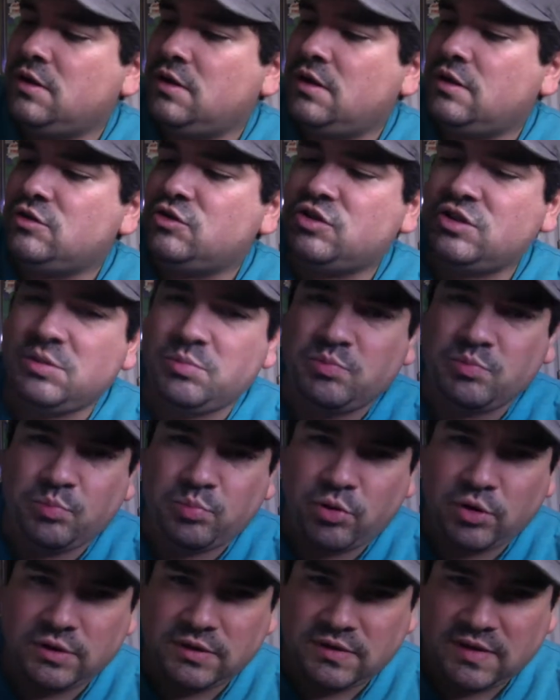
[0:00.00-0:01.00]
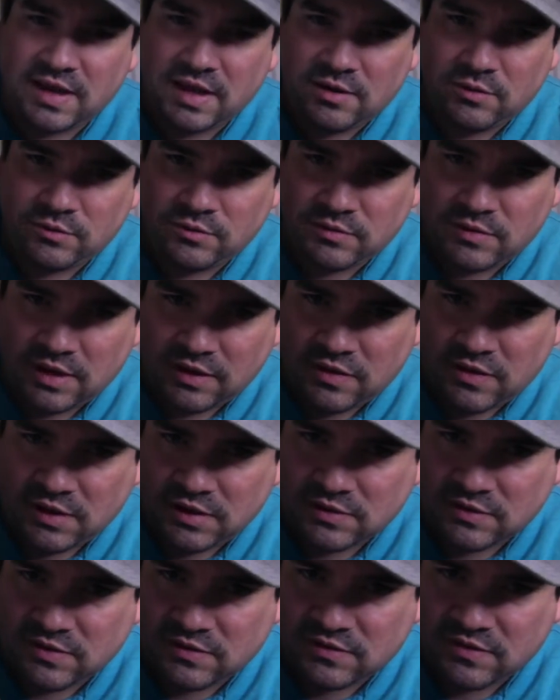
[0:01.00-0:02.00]
She put down, I
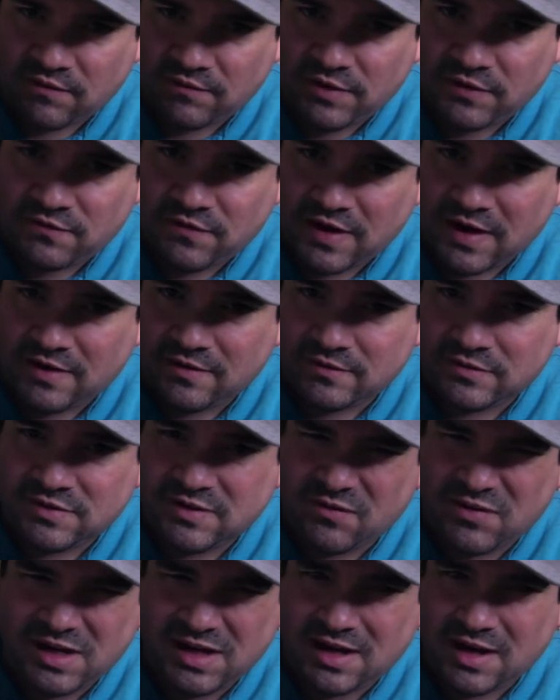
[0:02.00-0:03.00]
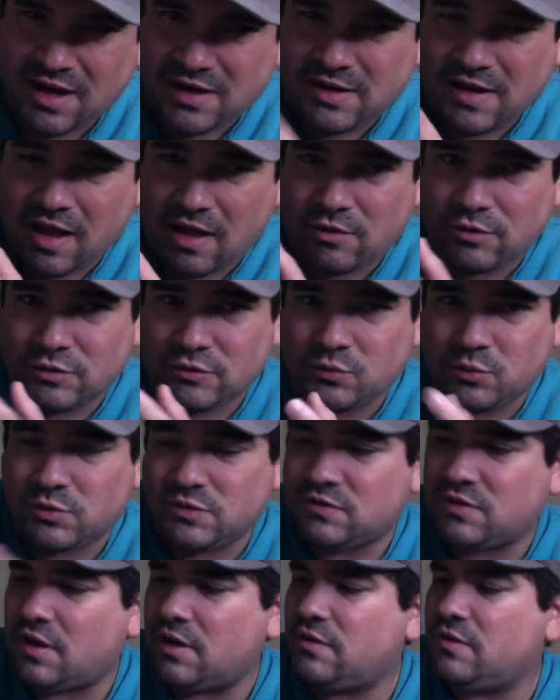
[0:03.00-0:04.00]
think the $79
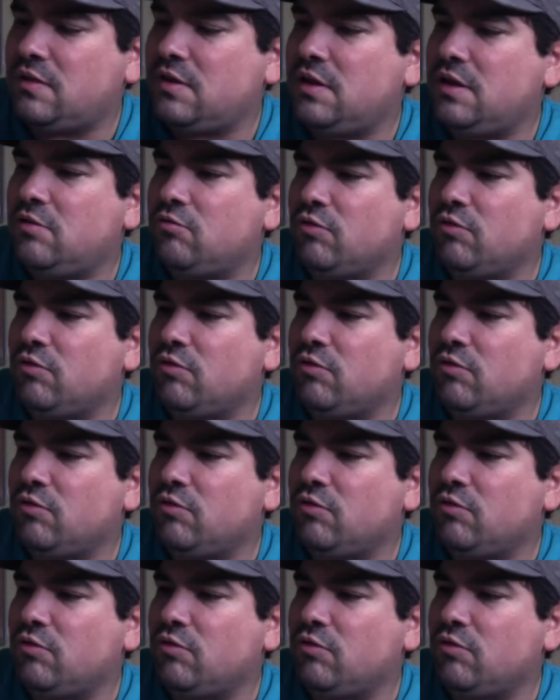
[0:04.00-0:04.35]
was like the